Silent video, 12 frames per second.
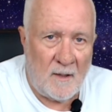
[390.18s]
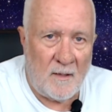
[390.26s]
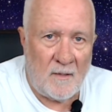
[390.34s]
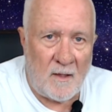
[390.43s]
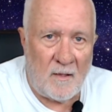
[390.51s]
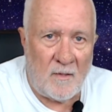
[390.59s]

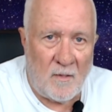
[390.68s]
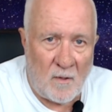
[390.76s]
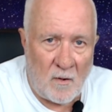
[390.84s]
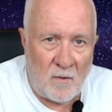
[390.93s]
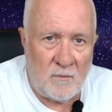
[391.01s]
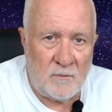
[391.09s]
that
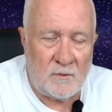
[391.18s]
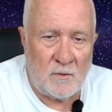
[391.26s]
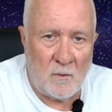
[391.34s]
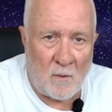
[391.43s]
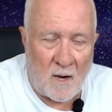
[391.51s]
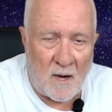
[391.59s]
those
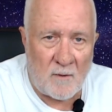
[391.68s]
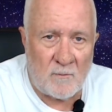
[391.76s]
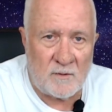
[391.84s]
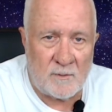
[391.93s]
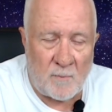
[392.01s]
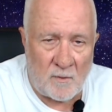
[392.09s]
who are
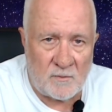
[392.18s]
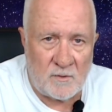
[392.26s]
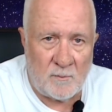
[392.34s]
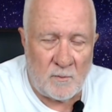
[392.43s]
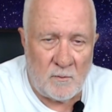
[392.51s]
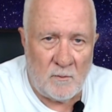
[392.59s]

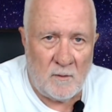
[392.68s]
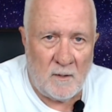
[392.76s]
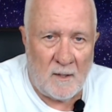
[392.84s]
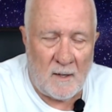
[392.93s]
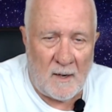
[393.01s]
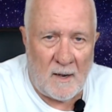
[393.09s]
responsible
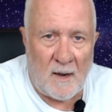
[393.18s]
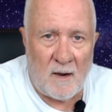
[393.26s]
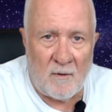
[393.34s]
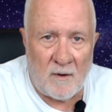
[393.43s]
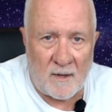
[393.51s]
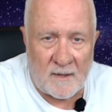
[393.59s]
are
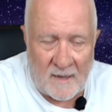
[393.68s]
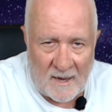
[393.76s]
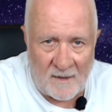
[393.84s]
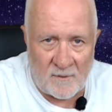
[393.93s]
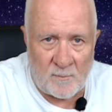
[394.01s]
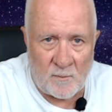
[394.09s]

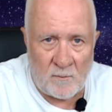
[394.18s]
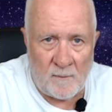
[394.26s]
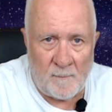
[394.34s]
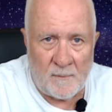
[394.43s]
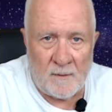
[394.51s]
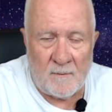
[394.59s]
accountable
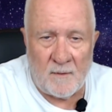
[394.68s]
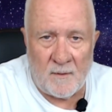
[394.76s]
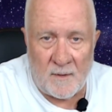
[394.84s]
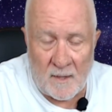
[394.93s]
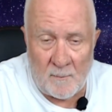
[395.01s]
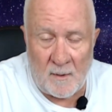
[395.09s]
for
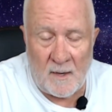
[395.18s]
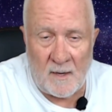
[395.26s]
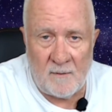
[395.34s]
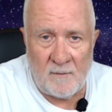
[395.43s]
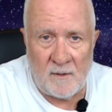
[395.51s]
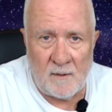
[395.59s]
their
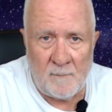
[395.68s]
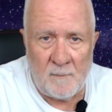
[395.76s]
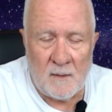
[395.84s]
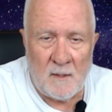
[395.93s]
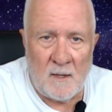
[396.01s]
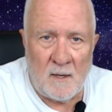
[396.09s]
behaviour,
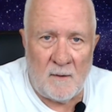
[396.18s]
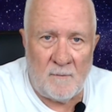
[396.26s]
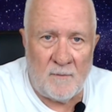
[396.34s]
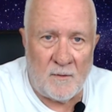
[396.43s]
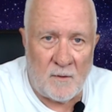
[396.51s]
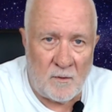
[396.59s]
and for
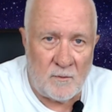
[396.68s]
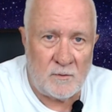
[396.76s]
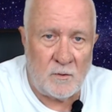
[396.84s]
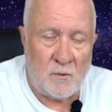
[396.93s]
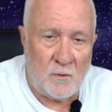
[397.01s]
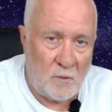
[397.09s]
those who
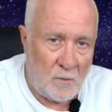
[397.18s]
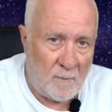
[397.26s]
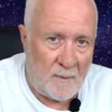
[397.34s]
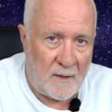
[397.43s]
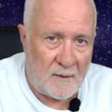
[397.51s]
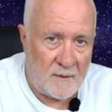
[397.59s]
knew
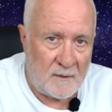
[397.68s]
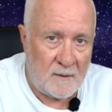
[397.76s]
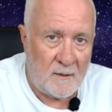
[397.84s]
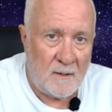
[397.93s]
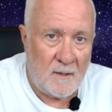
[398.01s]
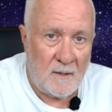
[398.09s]
about it,
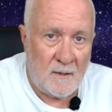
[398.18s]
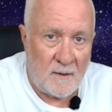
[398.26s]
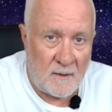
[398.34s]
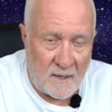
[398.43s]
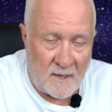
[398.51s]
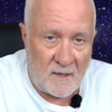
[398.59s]

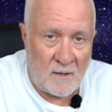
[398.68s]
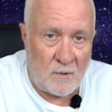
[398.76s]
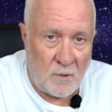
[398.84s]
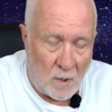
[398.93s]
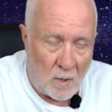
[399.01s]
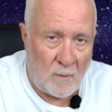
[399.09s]
their
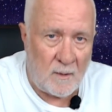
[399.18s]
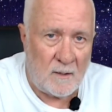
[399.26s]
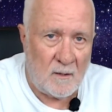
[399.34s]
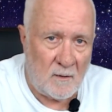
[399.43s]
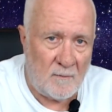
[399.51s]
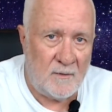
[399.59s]
knowing
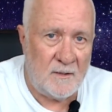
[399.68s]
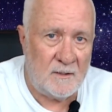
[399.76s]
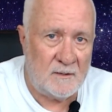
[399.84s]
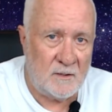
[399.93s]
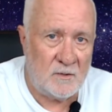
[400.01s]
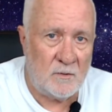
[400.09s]
of these
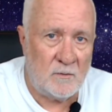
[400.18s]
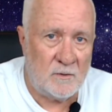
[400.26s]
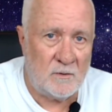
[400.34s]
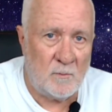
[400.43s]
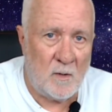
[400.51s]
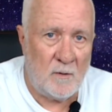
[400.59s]
issues
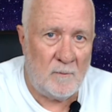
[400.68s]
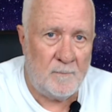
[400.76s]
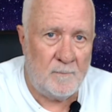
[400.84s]
as well.